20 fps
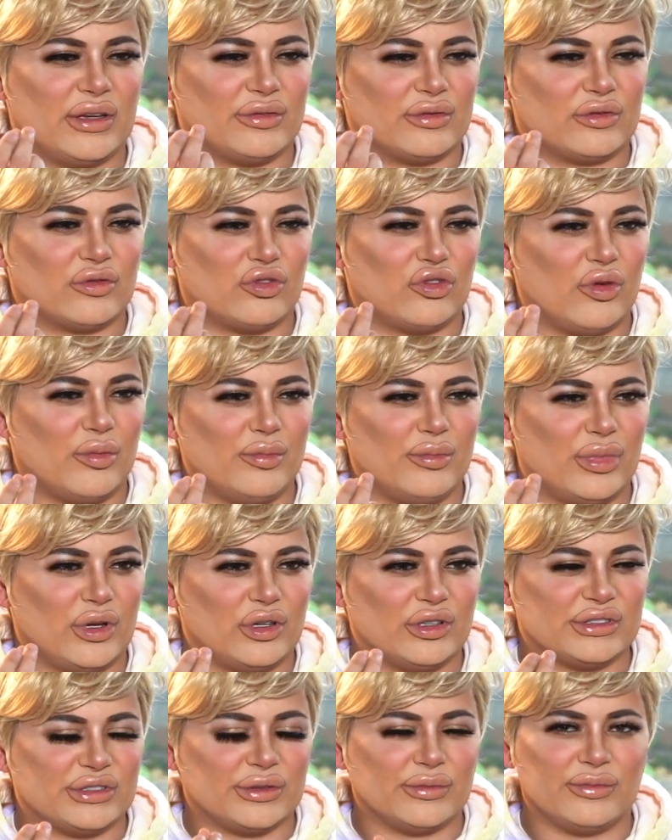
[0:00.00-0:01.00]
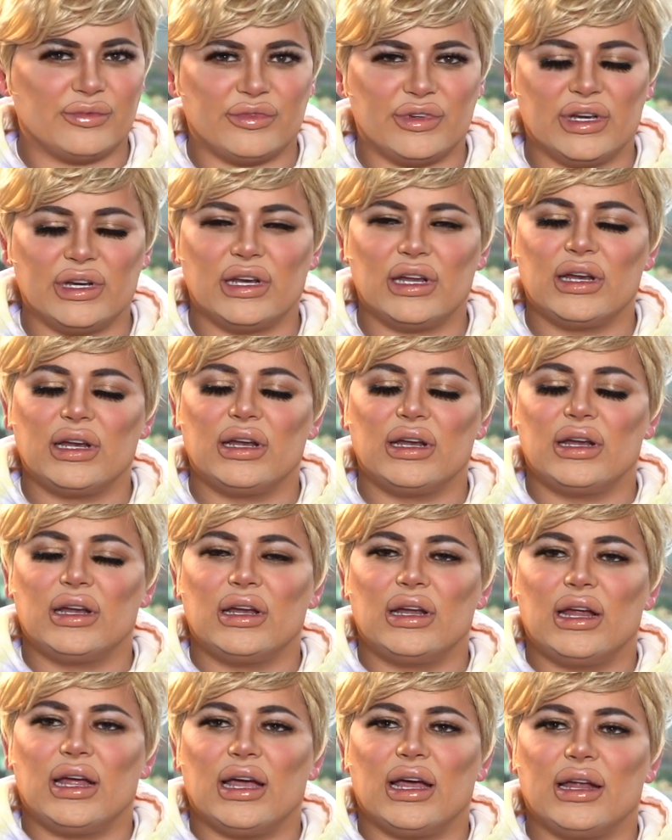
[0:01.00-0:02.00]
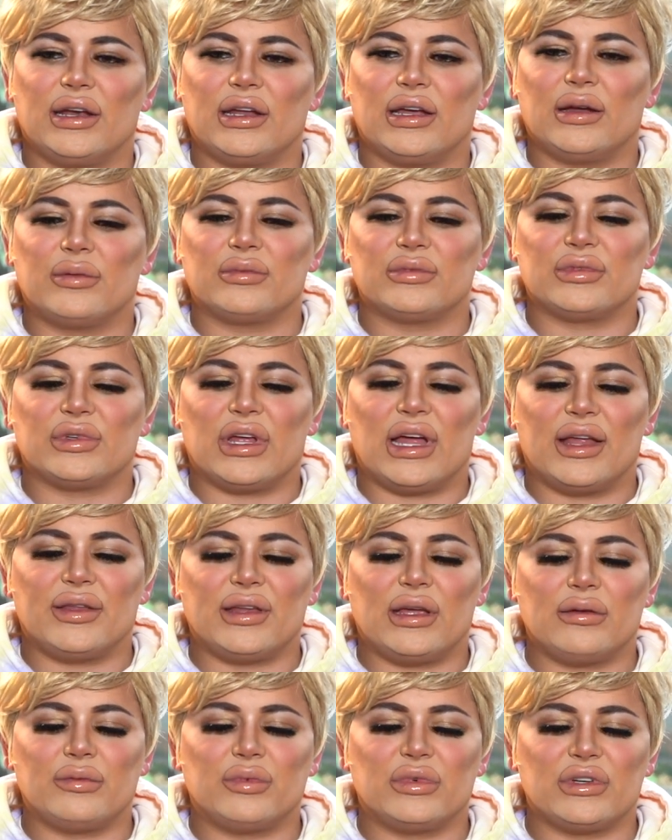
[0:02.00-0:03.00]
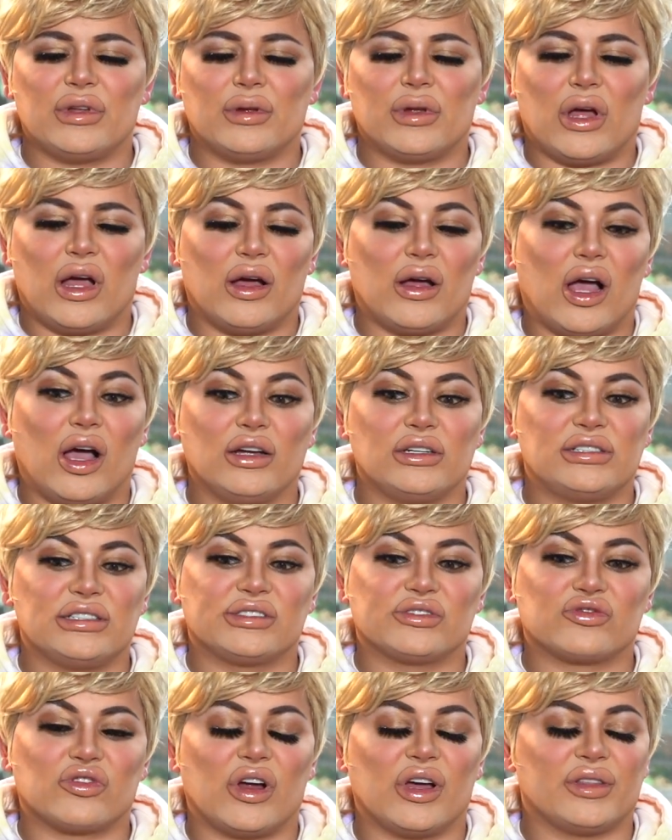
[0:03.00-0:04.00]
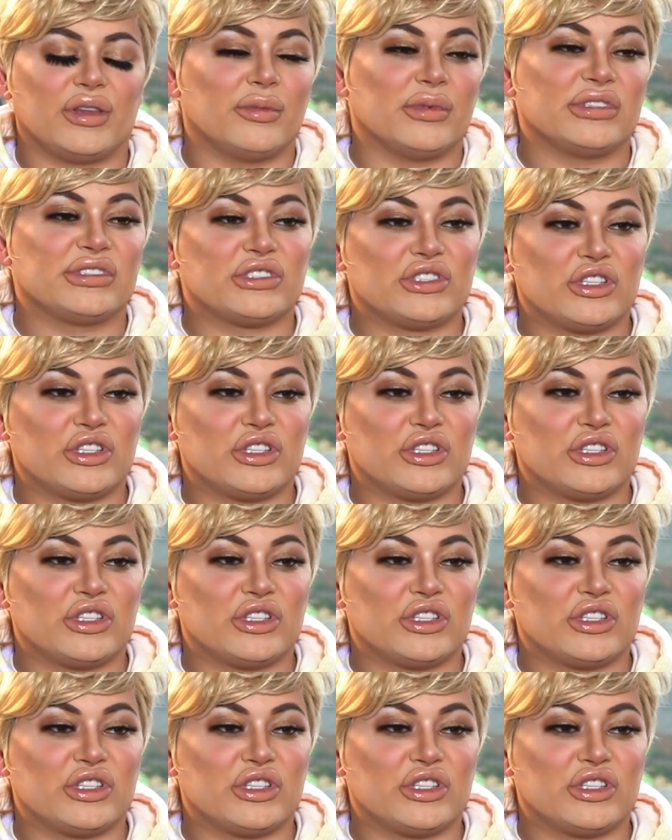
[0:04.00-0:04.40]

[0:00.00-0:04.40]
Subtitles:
of crumble or something. And they would, I described them as